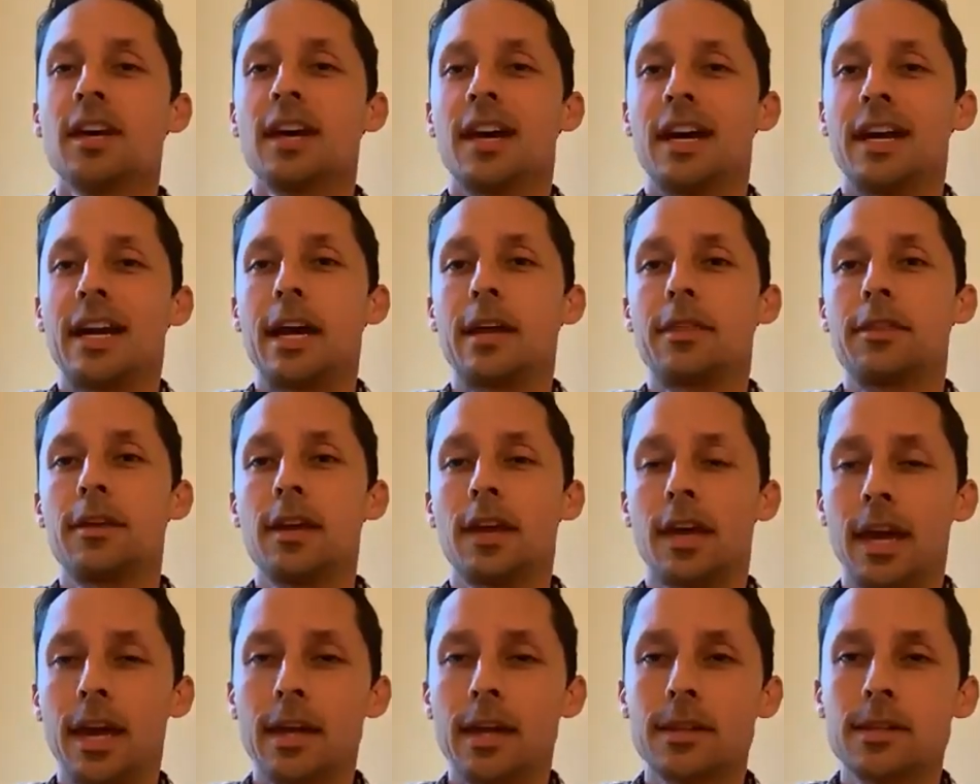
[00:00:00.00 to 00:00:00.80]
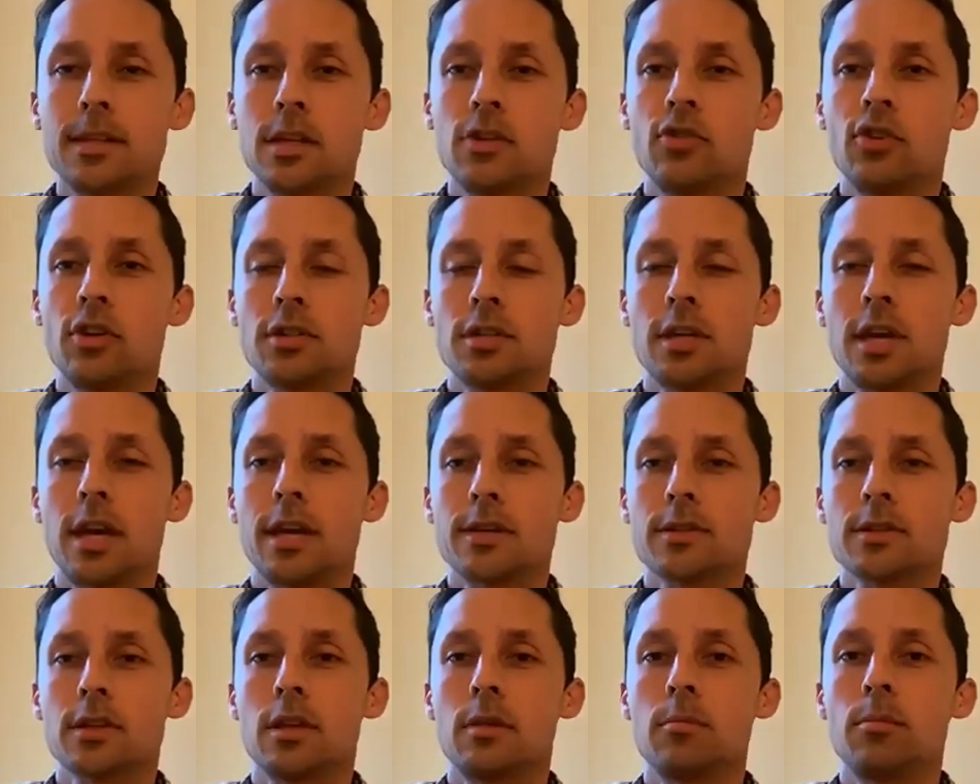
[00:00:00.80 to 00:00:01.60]
And I think antigen
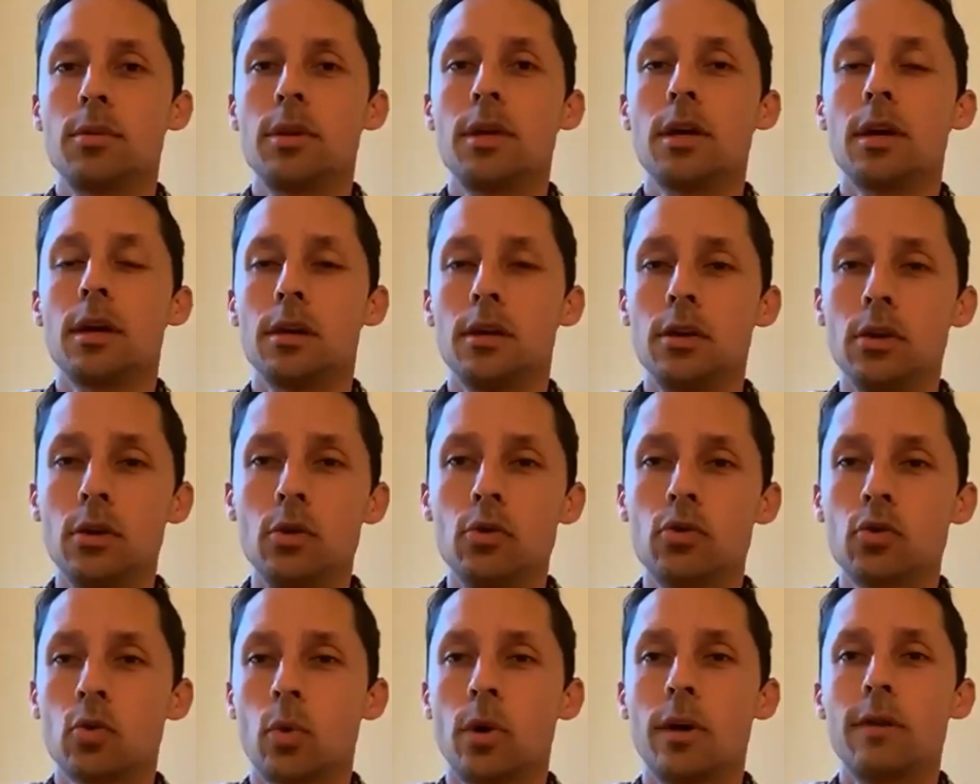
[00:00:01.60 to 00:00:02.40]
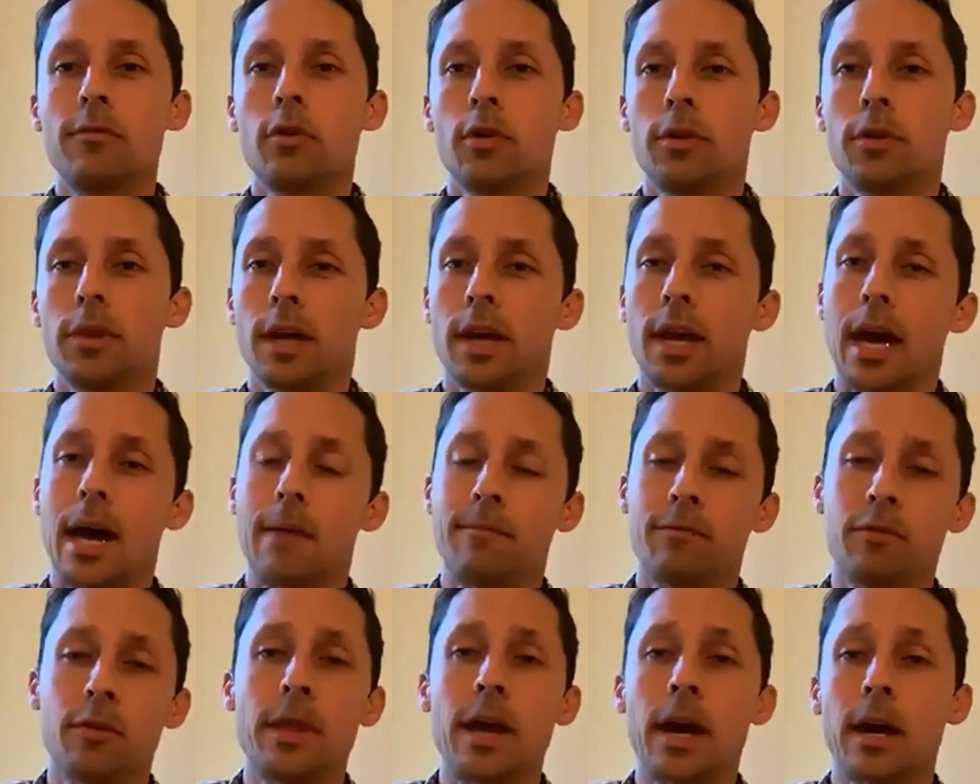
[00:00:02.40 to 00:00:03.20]
tests can be a huge quiver in the cap
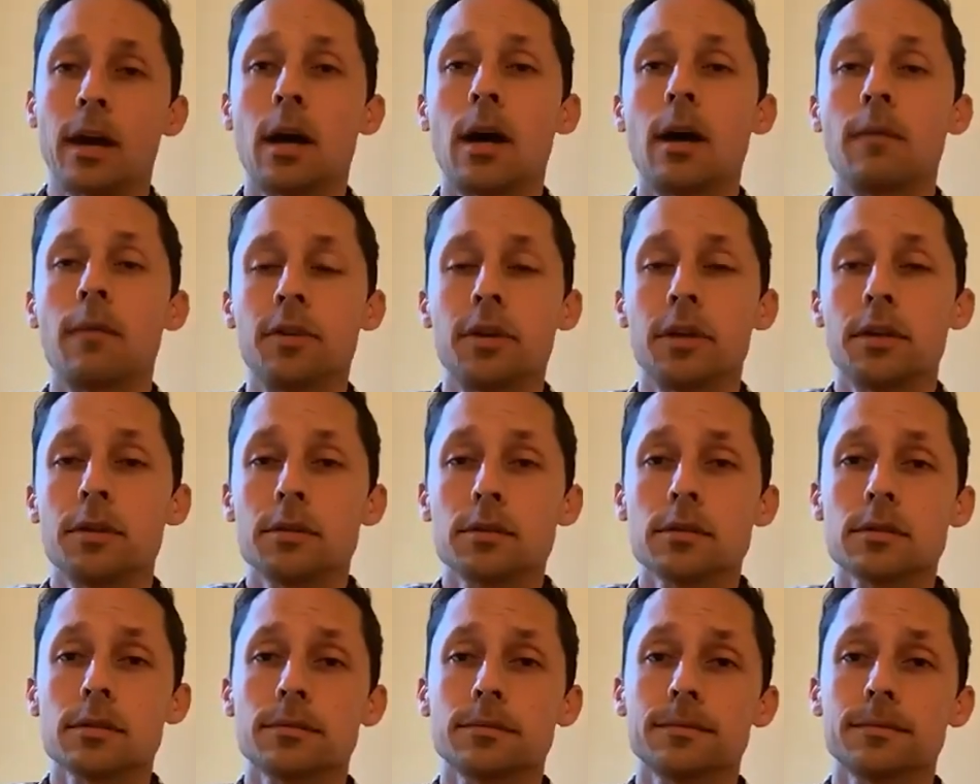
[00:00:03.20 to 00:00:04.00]
for that confidence.